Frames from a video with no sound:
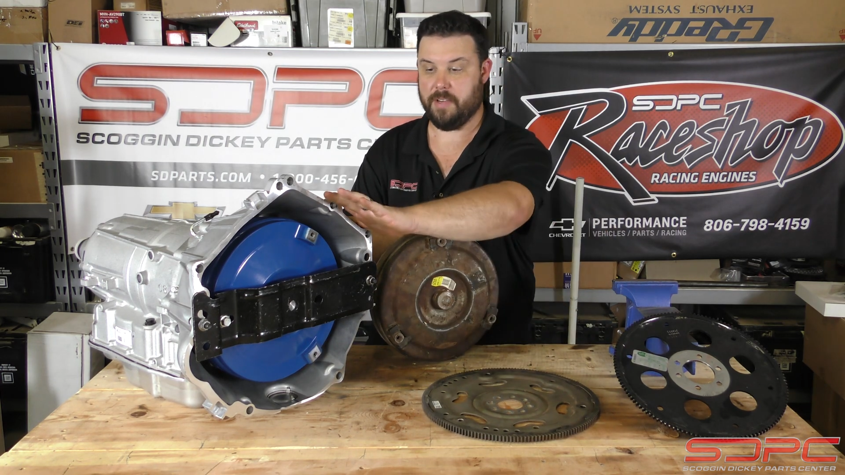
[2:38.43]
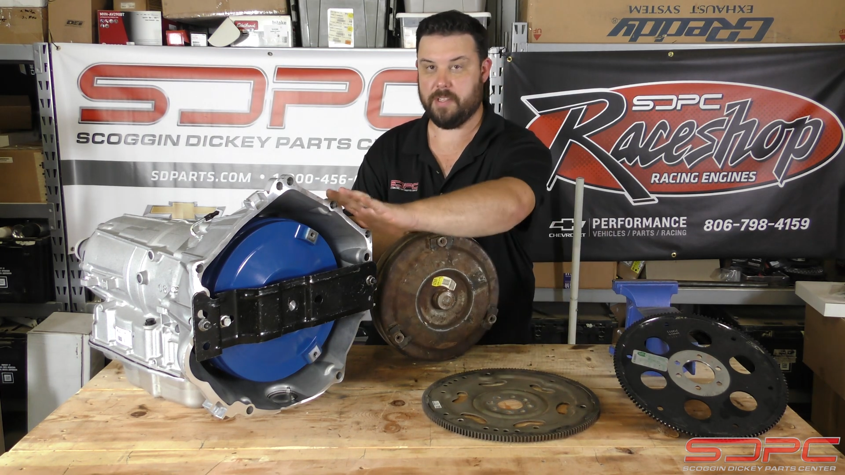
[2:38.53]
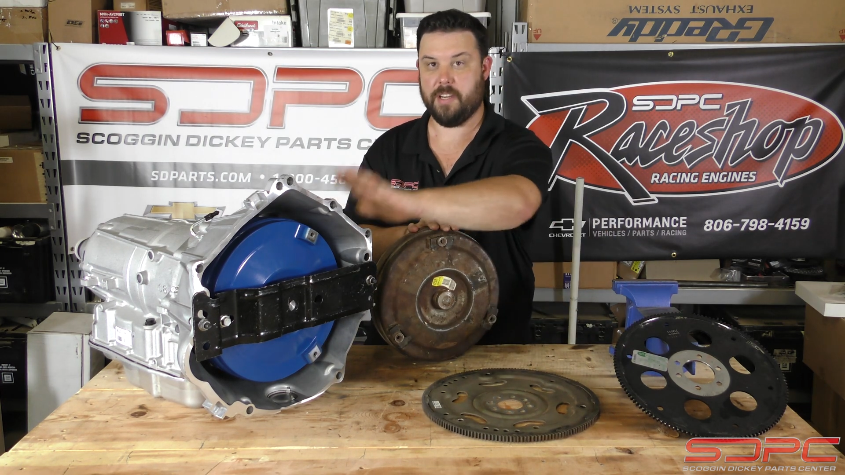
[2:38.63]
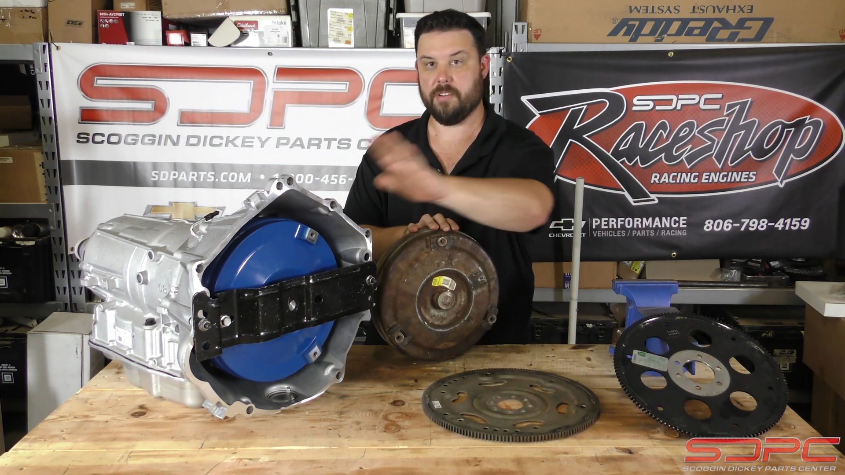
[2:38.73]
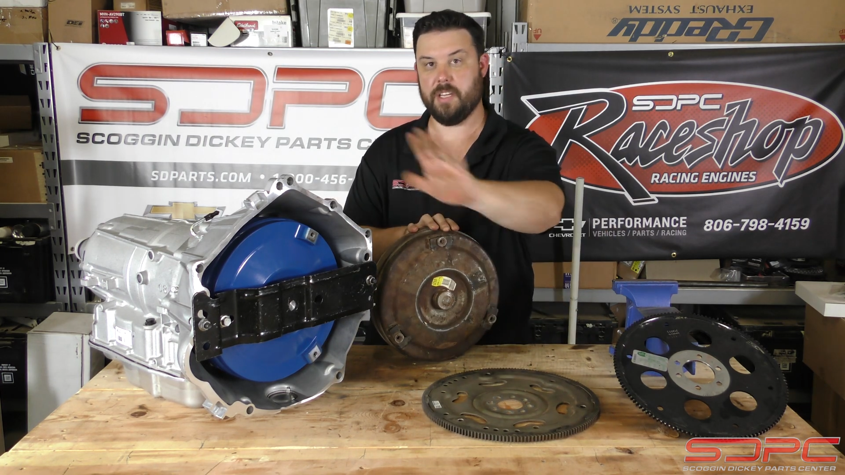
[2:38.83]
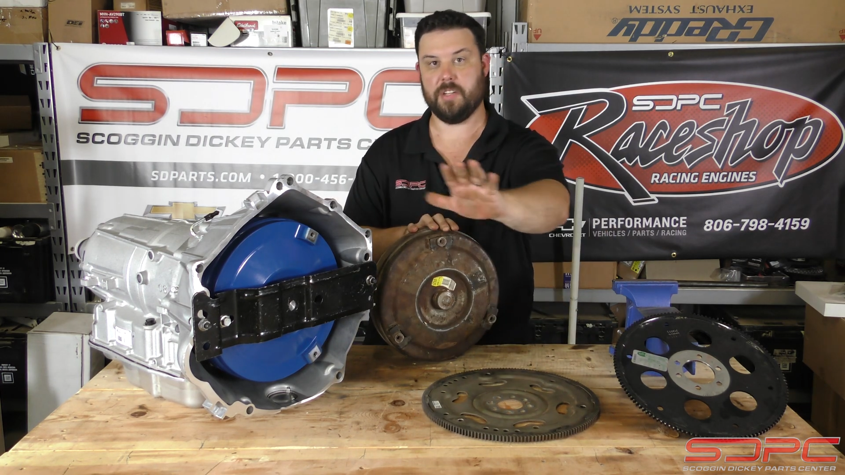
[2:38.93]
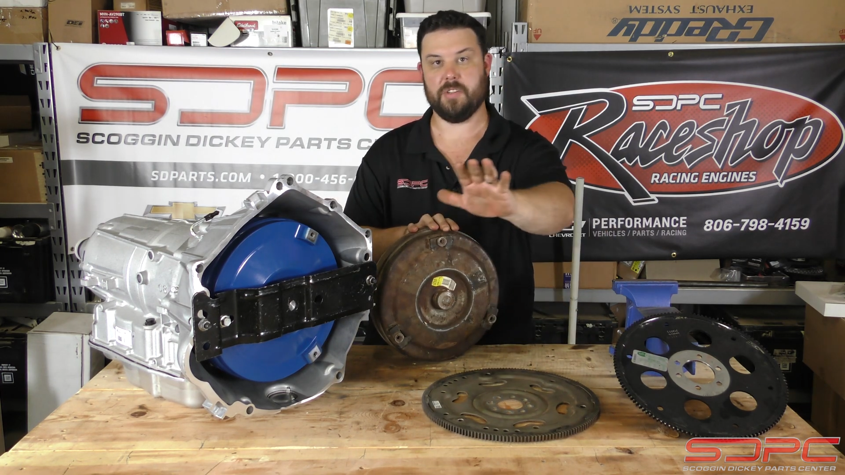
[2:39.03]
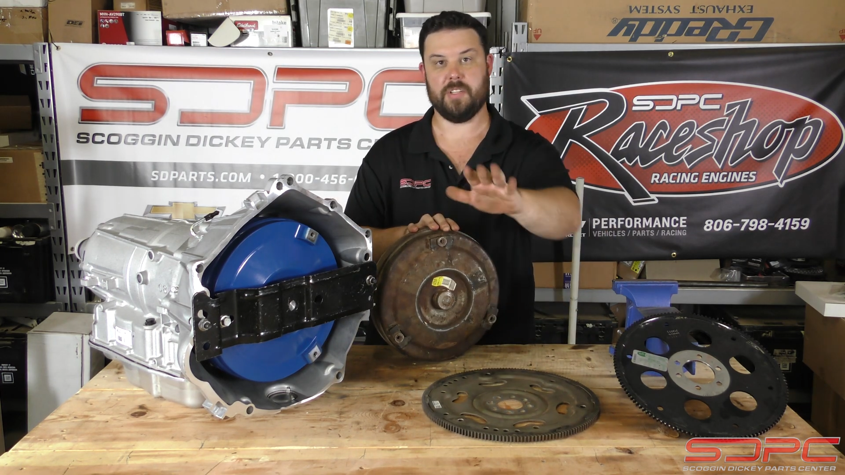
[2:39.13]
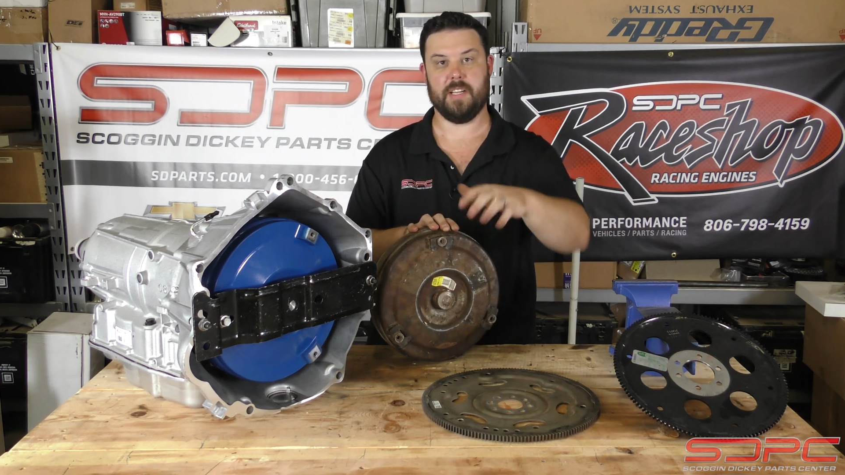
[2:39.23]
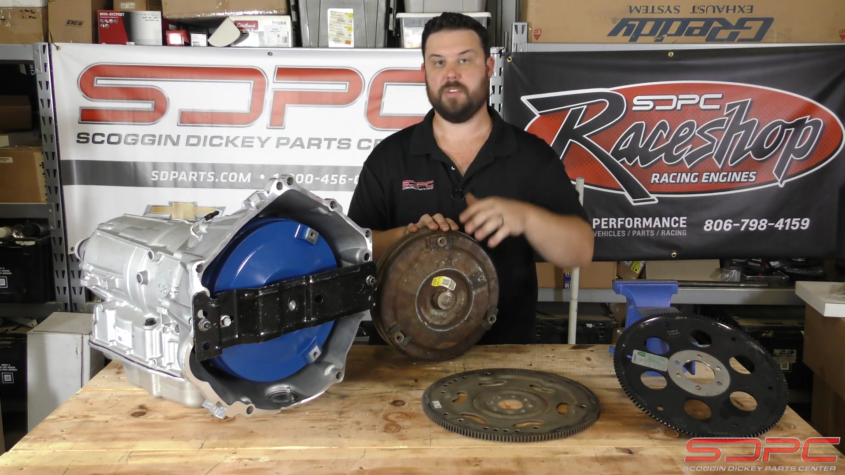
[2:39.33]
housing here
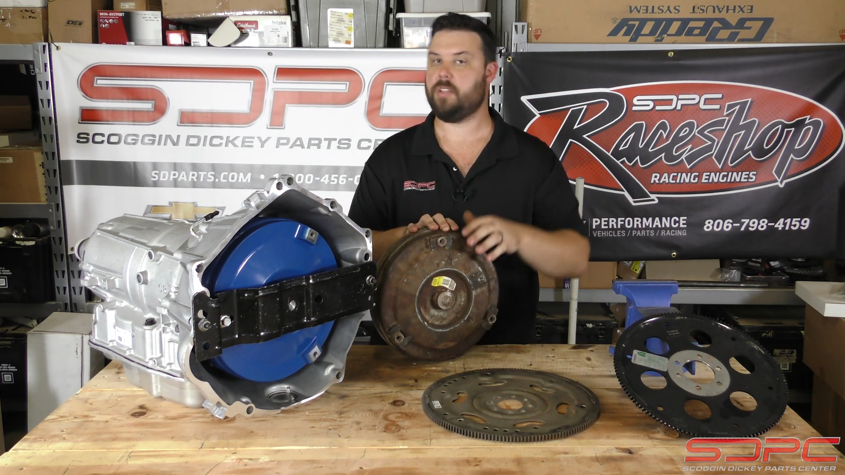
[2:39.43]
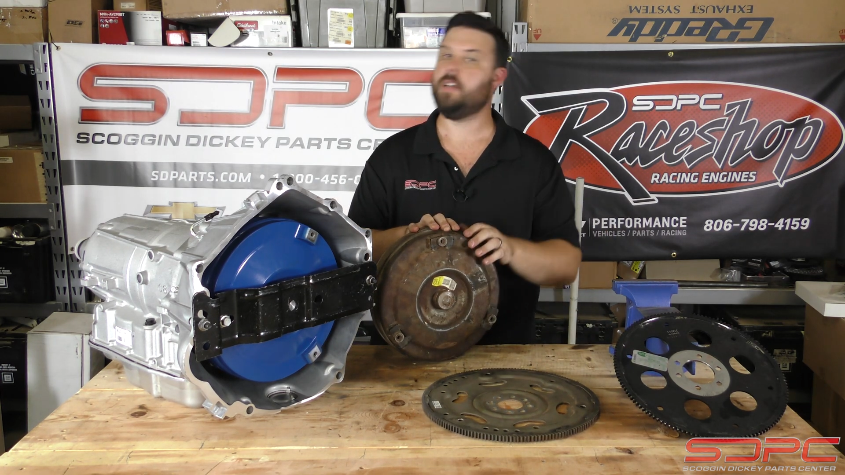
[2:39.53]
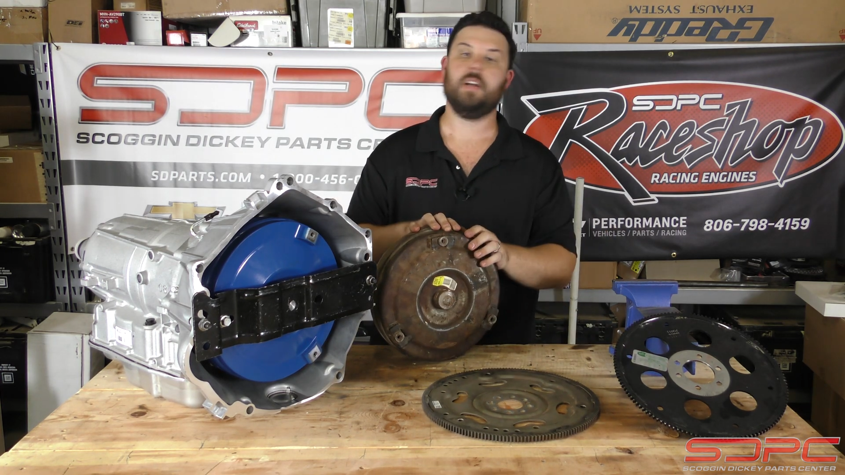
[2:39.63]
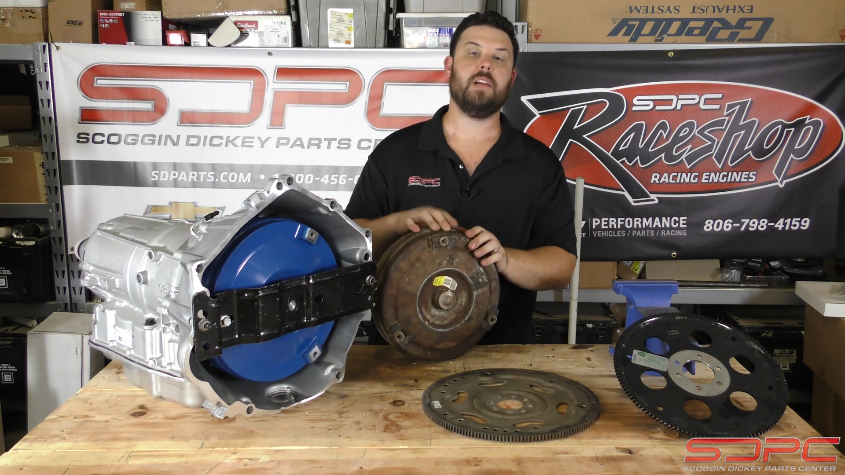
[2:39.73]
touches the engine,